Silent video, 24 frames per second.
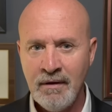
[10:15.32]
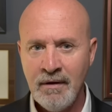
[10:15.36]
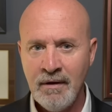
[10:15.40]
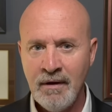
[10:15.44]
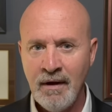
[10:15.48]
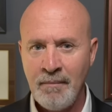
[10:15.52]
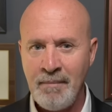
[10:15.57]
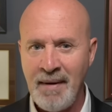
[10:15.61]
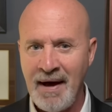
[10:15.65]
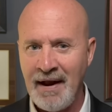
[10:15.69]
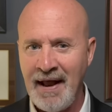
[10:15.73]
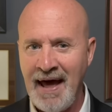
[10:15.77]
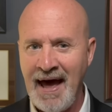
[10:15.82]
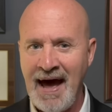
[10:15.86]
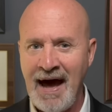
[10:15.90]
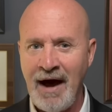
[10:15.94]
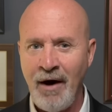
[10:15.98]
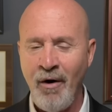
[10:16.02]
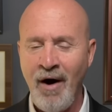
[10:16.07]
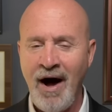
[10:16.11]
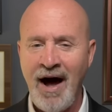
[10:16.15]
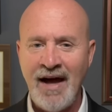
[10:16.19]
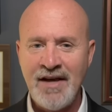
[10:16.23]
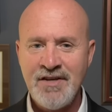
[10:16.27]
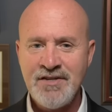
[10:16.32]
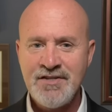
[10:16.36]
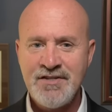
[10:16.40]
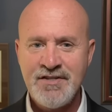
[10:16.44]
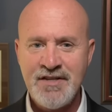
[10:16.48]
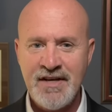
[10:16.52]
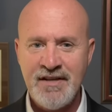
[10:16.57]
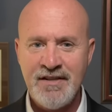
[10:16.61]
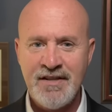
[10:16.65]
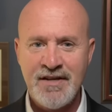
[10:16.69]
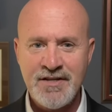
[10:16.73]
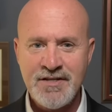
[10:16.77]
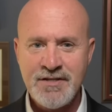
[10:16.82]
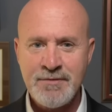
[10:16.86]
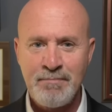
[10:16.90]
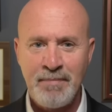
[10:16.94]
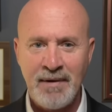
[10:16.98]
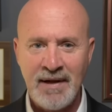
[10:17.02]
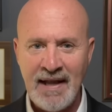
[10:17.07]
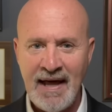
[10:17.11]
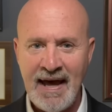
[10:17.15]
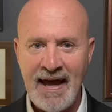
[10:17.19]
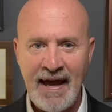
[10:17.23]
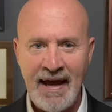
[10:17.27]
about how I see this
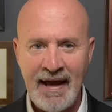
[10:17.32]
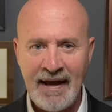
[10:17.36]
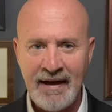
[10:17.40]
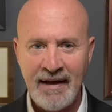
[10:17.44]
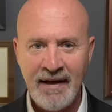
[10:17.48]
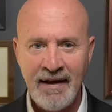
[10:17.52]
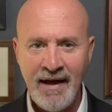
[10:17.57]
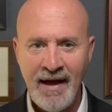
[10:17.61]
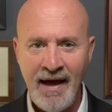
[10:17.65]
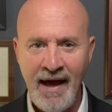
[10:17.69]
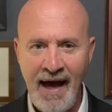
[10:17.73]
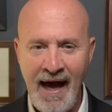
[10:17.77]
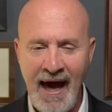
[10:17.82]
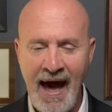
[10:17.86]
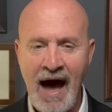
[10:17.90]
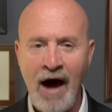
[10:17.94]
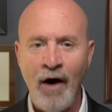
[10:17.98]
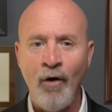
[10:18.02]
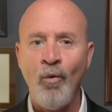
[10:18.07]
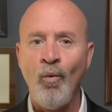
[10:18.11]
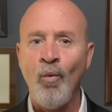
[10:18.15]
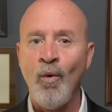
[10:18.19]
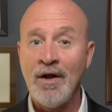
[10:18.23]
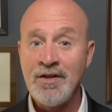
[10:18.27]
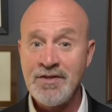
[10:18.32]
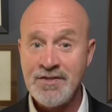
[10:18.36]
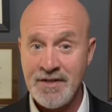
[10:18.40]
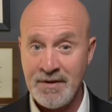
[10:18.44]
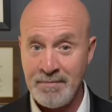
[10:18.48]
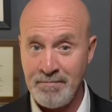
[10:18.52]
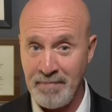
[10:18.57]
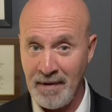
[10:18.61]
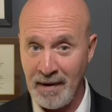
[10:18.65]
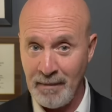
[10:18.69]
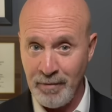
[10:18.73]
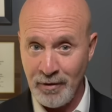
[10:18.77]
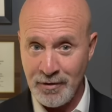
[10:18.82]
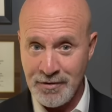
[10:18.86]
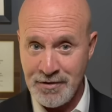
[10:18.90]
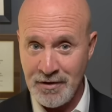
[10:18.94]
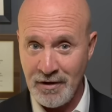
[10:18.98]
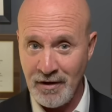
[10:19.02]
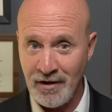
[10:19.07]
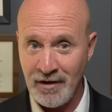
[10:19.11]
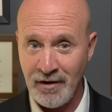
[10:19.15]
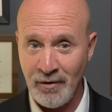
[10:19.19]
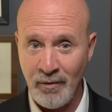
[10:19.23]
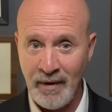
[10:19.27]
playing out once it bubbles
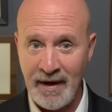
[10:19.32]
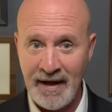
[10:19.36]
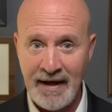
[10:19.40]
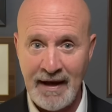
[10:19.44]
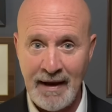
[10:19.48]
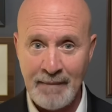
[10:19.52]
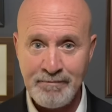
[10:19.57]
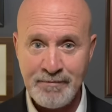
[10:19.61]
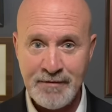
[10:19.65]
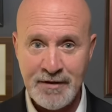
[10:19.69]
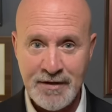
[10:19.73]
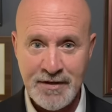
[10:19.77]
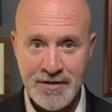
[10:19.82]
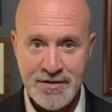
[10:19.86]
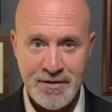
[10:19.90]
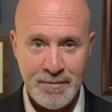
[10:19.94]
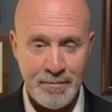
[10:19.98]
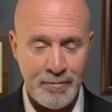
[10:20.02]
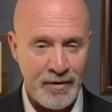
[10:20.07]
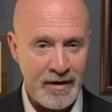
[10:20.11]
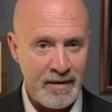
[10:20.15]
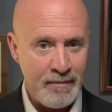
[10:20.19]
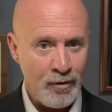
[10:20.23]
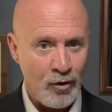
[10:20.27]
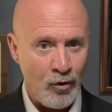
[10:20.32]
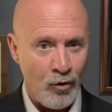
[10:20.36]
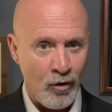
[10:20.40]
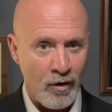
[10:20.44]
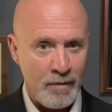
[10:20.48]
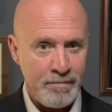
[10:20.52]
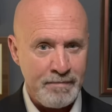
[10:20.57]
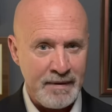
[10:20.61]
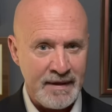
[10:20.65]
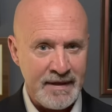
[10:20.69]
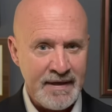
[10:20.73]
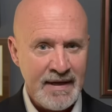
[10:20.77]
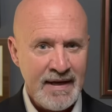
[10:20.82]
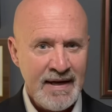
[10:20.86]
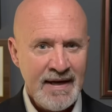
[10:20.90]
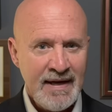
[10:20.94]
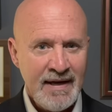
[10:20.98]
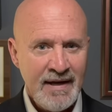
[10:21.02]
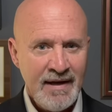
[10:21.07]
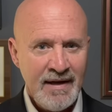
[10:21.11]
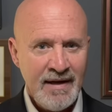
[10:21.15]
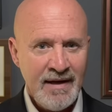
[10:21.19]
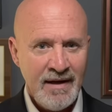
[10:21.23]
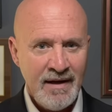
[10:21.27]
all the way up to the Supreme Court, but
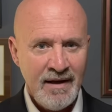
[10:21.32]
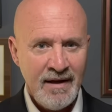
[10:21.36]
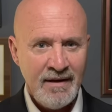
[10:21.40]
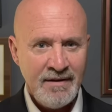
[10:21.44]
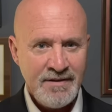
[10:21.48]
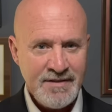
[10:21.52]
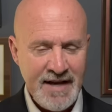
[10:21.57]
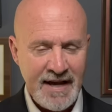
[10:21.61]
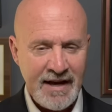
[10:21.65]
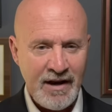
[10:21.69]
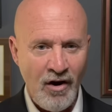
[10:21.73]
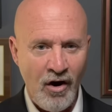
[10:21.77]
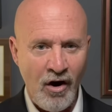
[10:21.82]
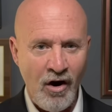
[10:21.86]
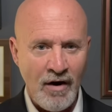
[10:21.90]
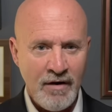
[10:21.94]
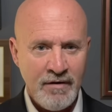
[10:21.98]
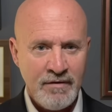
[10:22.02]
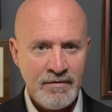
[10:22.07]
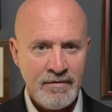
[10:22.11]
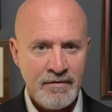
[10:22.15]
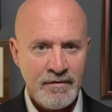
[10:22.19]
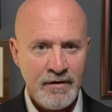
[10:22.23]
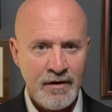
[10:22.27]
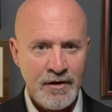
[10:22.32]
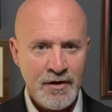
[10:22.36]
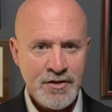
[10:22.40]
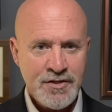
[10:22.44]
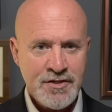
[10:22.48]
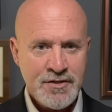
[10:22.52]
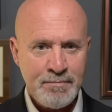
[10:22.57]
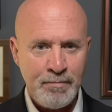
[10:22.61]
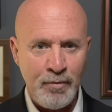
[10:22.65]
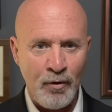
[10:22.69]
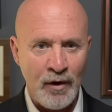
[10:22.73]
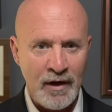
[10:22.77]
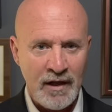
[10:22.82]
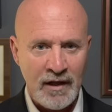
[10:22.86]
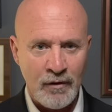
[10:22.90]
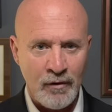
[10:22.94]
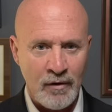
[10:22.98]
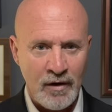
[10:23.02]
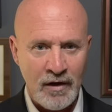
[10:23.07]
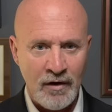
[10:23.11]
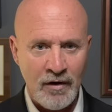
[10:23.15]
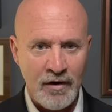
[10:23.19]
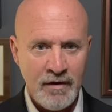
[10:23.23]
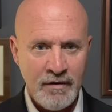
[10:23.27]
take heart, spoiler
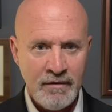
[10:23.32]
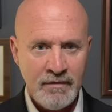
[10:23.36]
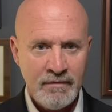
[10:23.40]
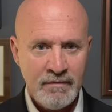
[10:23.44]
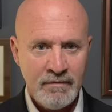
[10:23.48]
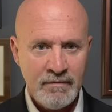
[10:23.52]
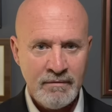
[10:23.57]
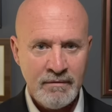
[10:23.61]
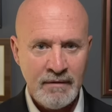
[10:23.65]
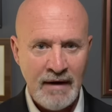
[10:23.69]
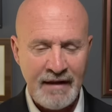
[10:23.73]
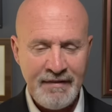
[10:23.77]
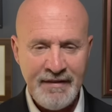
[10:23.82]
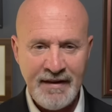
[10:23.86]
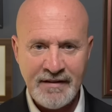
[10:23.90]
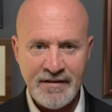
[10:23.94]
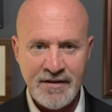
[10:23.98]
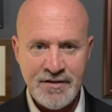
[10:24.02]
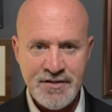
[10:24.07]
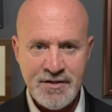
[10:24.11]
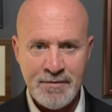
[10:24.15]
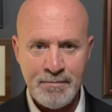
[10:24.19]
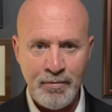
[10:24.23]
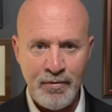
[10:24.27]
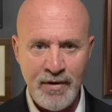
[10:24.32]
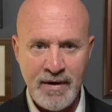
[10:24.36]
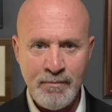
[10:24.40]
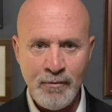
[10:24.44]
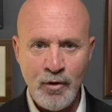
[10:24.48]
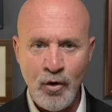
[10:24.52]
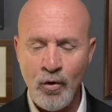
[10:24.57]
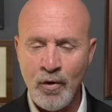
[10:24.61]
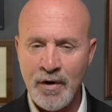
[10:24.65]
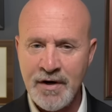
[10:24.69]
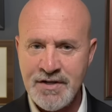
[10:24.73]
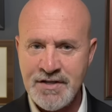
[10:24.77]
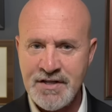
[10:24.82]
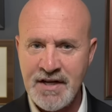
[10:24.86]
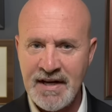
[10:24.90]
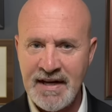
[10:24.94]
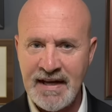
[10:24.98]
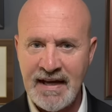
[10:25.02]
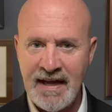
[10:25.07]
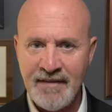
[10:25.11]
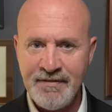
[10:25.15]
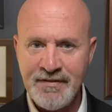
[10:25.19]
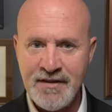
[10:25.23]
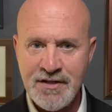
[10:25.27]
alert, I think the Supreme Court is going to
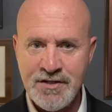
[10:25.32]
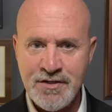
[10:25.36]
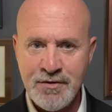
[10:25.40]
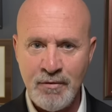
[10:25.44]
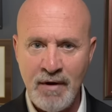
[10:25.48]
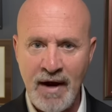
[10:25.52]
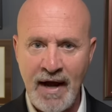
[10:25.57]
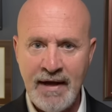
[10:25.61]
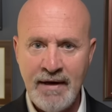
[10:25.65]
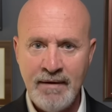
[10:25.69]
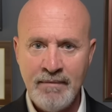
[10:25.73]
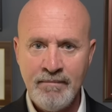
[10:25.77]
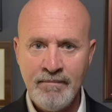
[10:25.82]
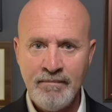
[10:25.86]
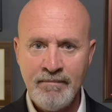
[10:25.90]
get this right,